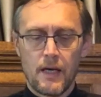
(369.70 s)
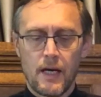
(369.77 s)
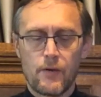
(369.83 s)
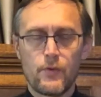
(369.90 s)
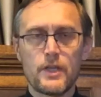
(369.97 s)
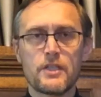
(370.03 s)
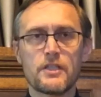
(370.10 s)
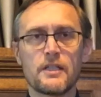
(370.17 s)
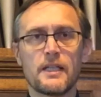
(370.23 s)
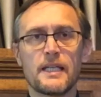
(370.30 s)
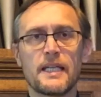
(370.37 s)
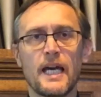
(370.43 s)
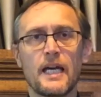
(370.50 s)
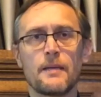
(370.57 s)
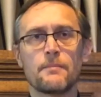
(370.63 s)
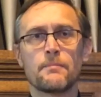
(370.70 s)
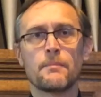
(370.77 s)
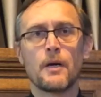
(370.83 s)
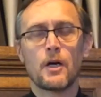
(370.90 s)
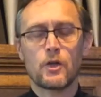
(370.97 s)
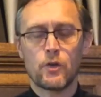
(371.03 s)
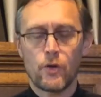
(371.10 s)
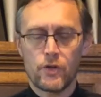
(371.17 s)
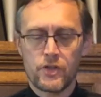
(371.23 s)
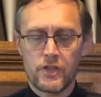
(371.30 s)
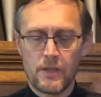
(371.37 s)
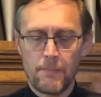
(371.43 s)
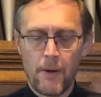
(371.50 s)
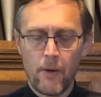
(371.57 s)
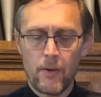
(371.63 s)
I recently came across
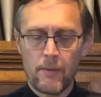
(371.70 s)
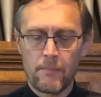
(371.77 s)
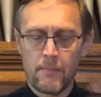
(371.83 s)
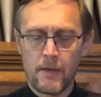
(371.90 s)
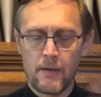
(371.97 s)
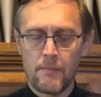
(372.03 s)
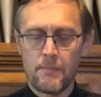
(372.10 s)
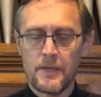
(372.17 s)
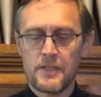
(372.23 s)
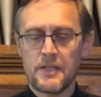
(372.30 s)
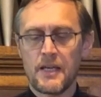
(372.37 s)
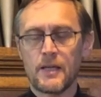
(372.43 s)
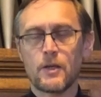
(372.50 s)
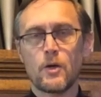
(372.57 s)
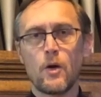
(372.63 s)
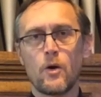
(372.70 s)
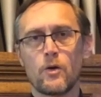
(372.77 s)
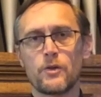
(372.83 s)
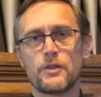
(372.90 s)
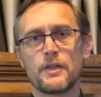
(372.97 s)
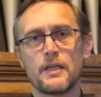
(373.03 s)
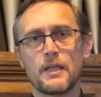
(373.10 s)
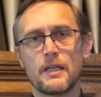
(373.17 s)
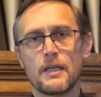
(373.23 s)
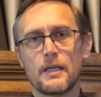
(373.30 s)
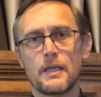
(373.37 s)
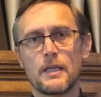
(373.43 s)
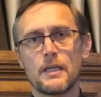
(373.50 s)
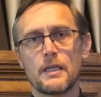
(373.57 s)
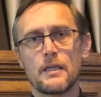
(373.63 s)
the poem Missing God
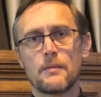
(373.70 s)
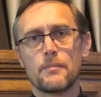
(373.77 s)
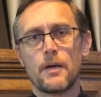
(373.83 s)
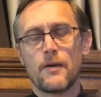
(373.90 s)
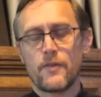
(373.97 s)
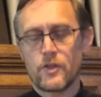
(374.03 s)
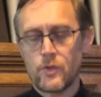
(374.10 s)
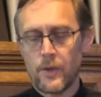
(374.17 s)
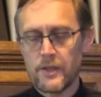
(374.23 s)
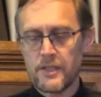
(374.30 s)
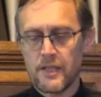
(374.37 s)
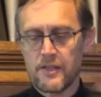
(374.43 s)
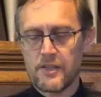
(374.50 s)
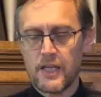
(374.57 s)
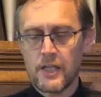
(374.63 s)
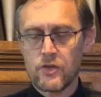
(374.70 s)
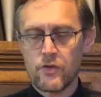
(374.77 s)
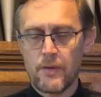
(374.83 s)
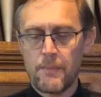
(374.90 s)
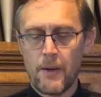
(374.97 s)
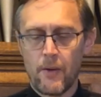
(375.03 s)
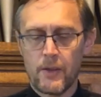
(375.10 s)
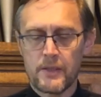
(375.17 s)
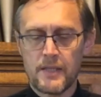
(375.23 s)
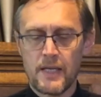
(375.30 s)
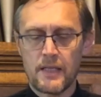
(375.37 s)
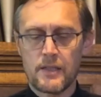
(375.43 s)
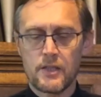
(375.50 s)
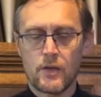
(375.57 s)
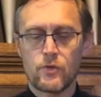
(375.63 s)
by the 20th century poet
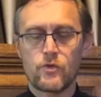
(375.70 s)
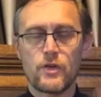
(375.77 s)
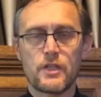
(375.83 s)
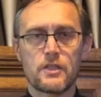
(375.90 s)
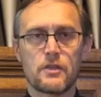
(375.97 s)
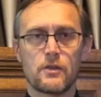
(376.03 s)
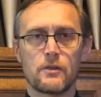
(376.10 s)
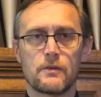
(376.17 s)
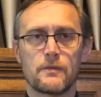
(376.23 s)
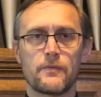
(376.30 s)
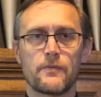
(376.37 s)
Dennis O'Driscoll.